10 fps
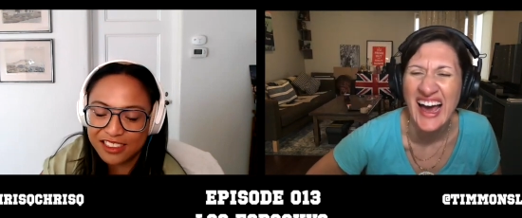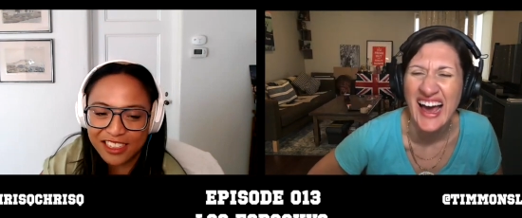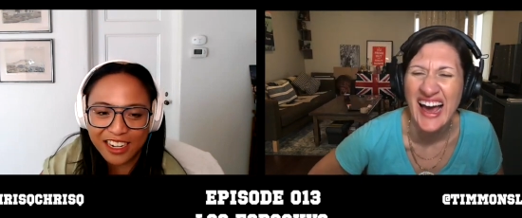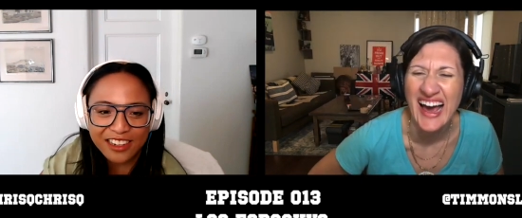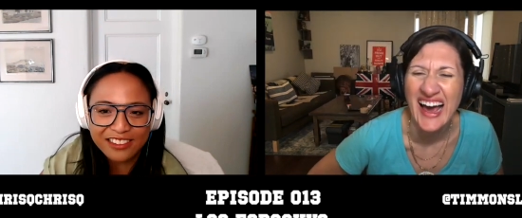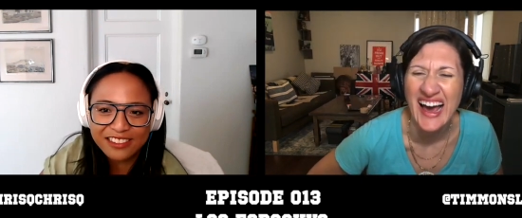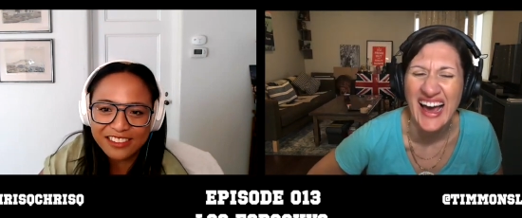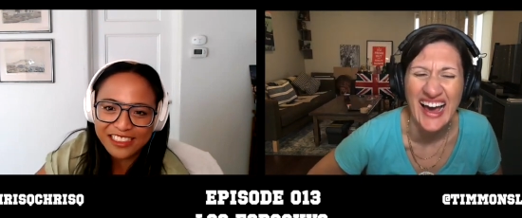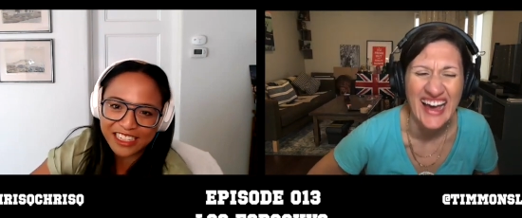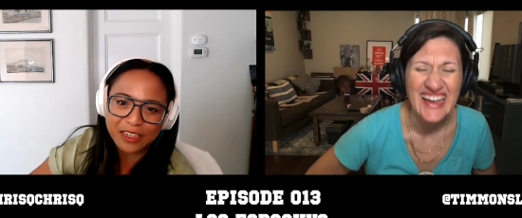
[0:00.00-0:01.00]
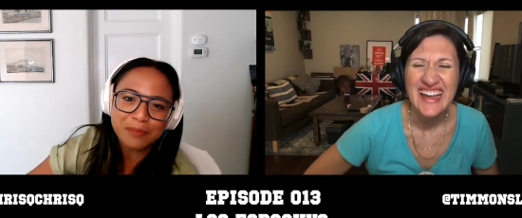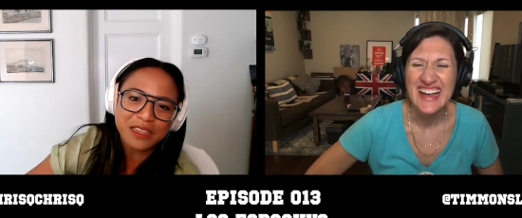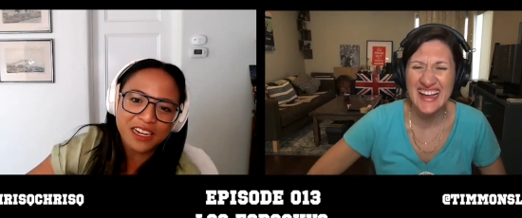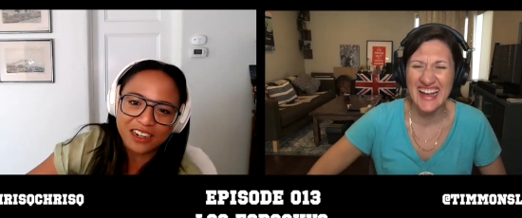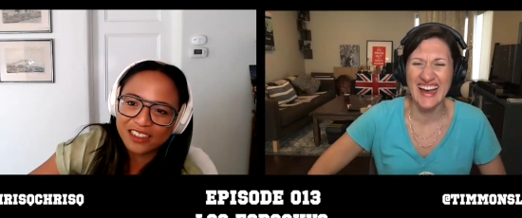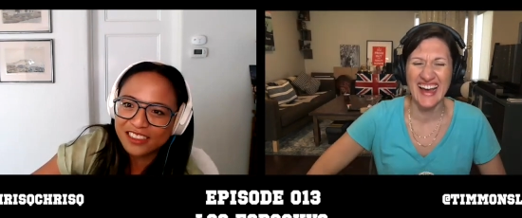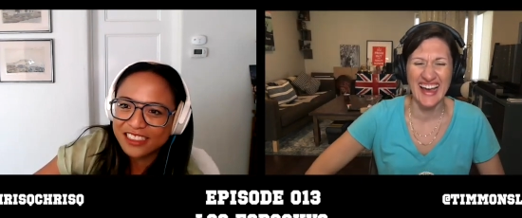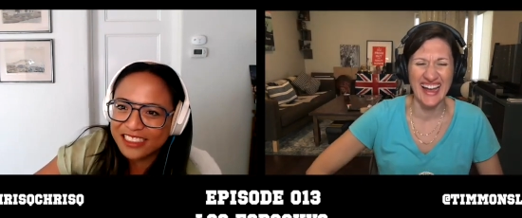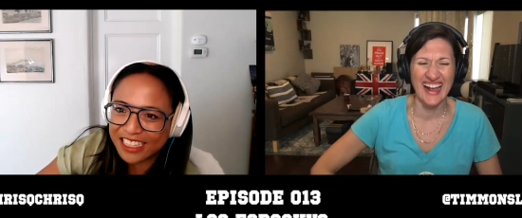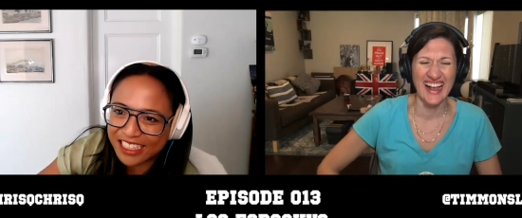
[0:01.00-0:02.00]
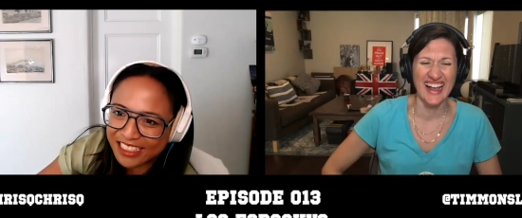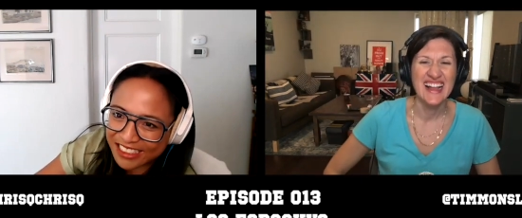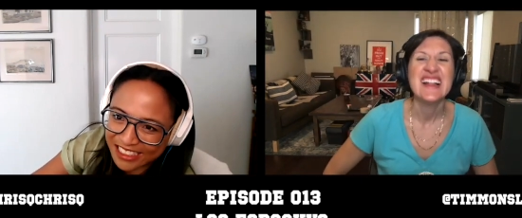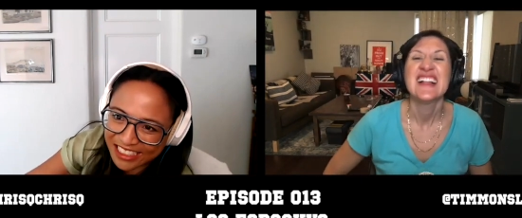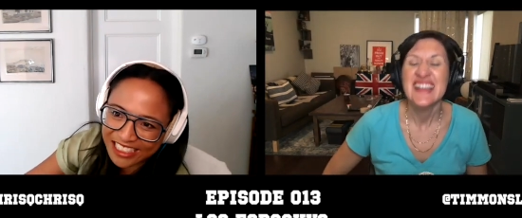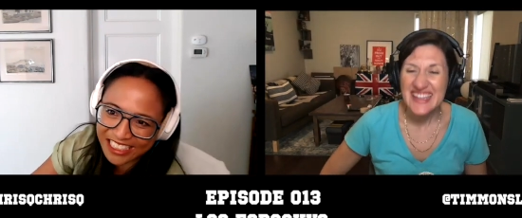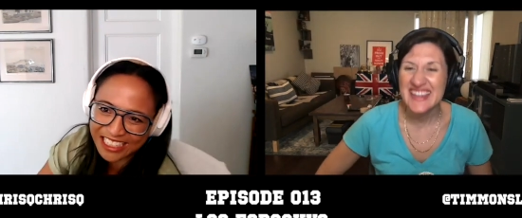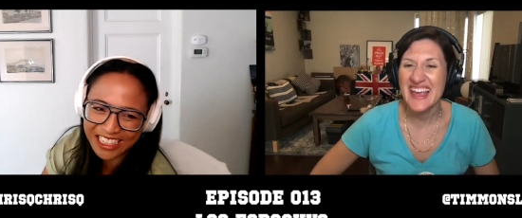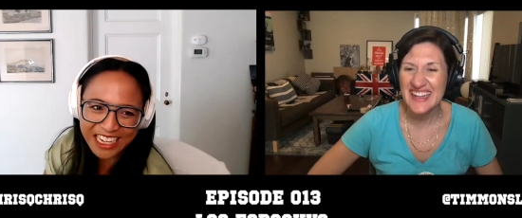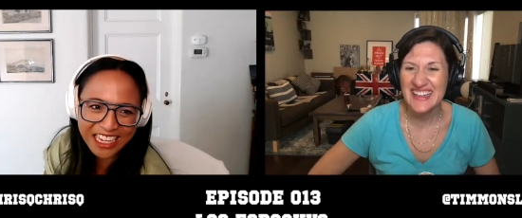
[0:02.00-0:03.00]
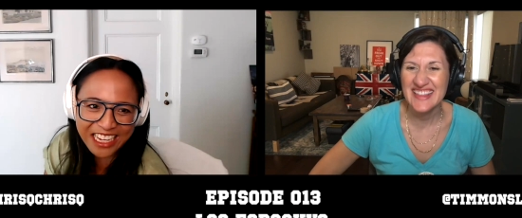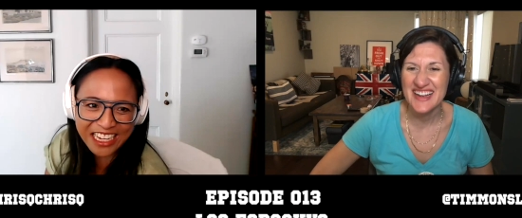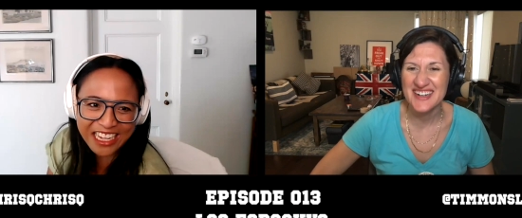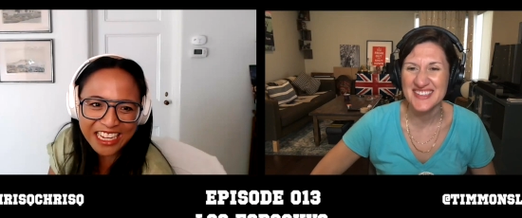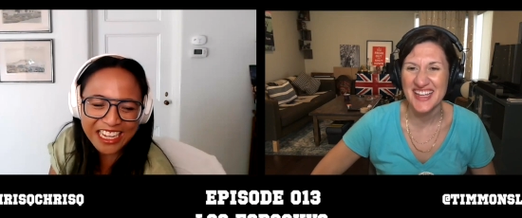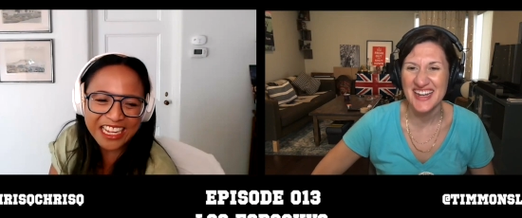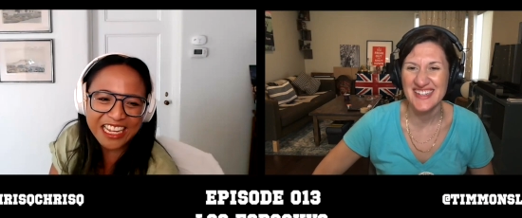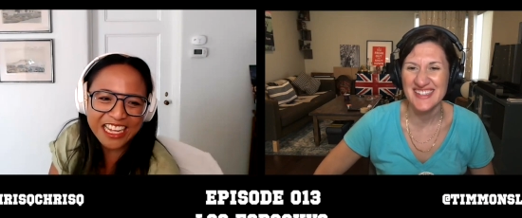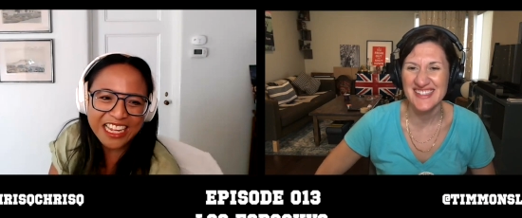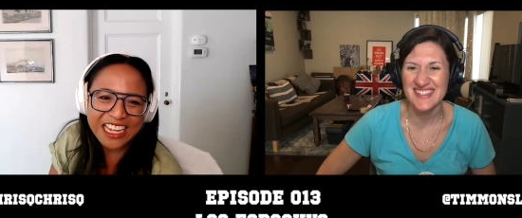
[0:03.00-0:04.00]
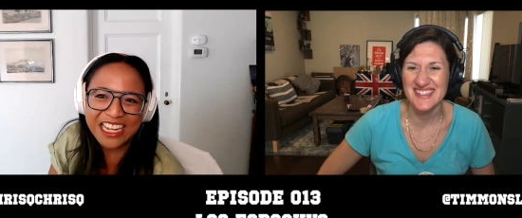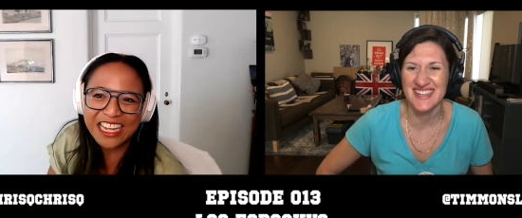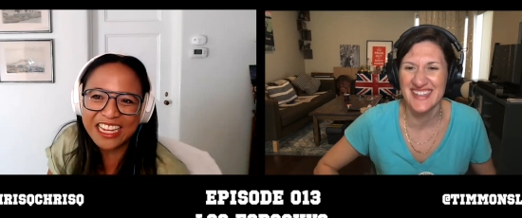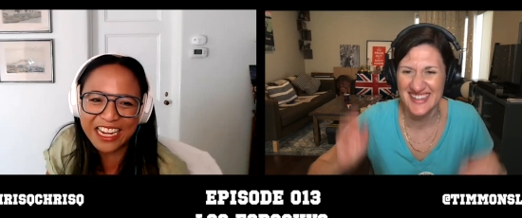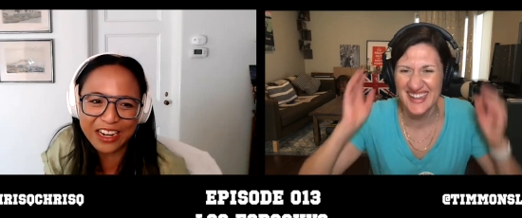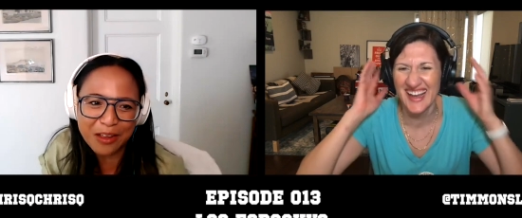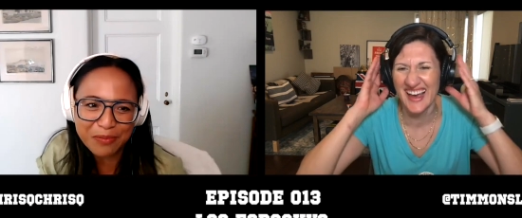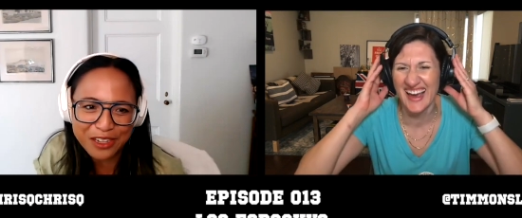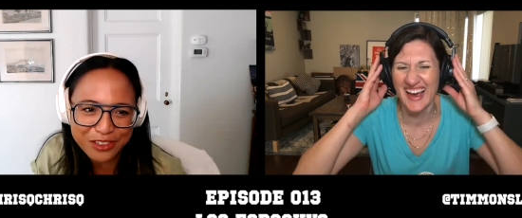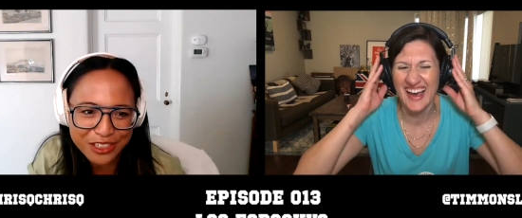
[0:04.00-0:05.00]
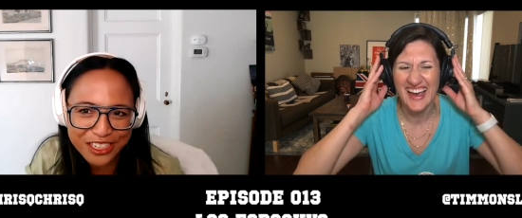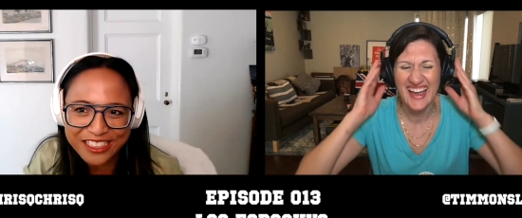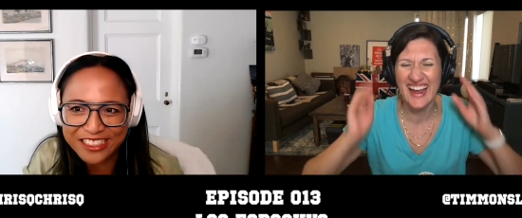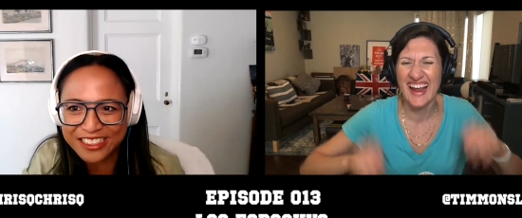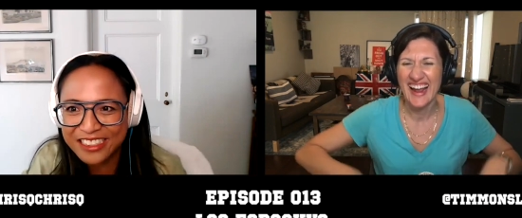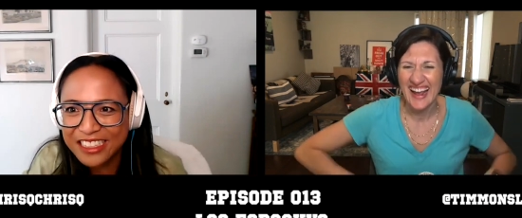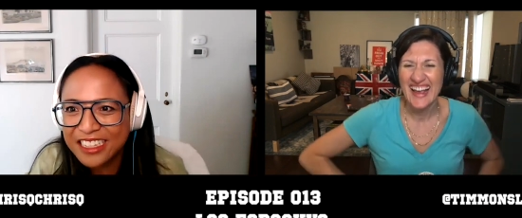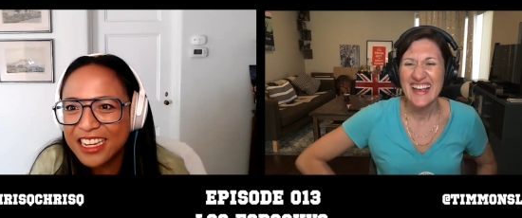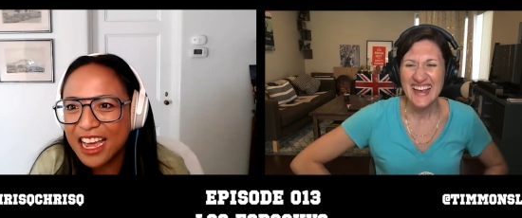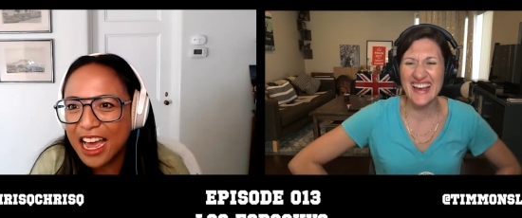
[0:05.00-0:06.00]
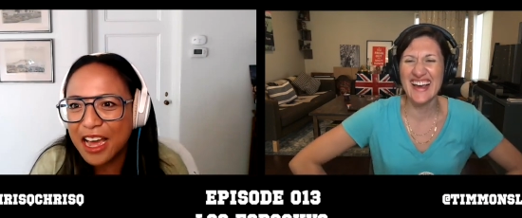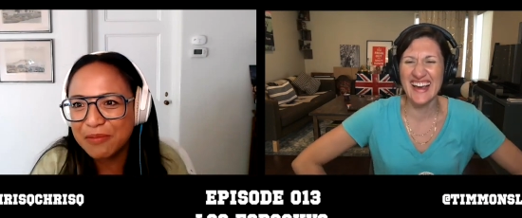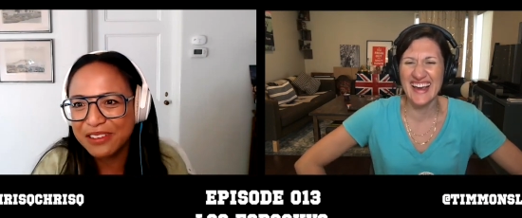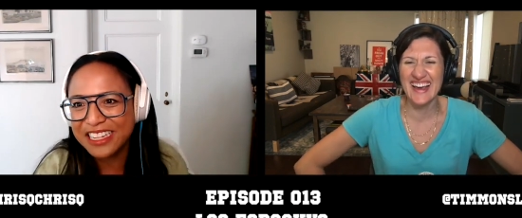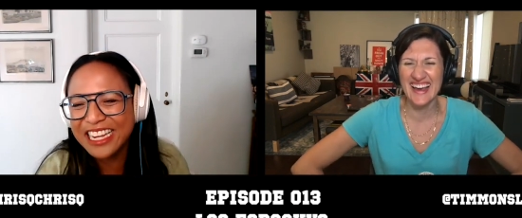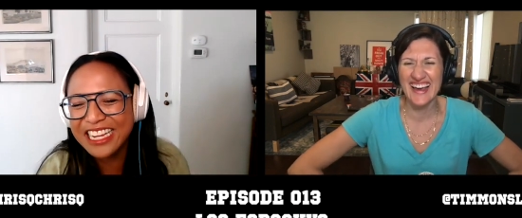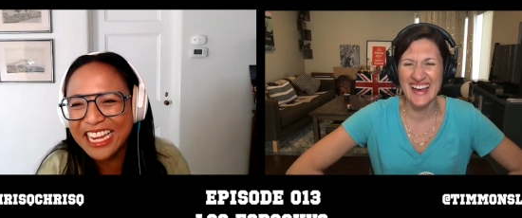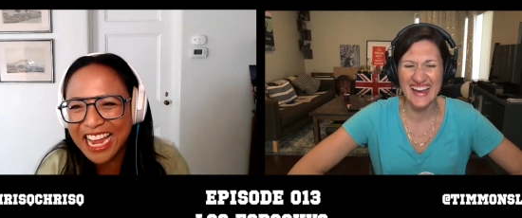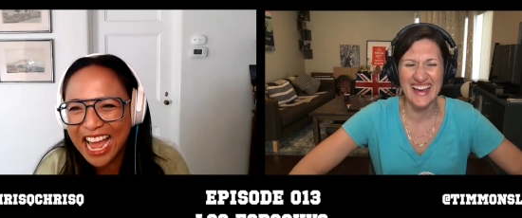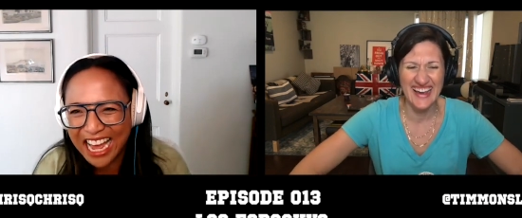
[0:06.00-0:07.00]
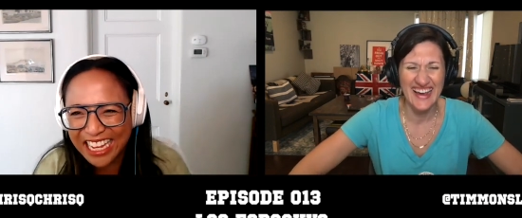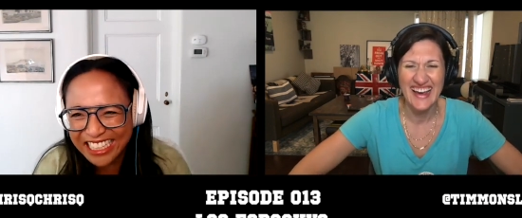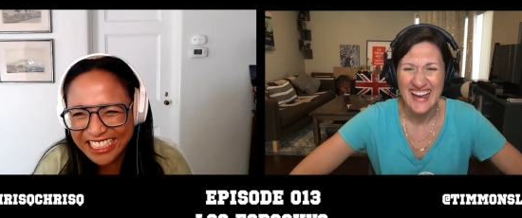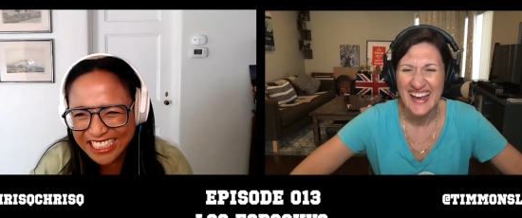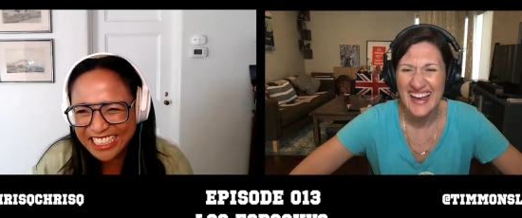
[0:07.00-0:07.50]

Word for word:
Speaker 1: you know, get up there, like,
Speaker 2: get in there, ladies,
Speaker 1: get up there, tuts. Um, yeah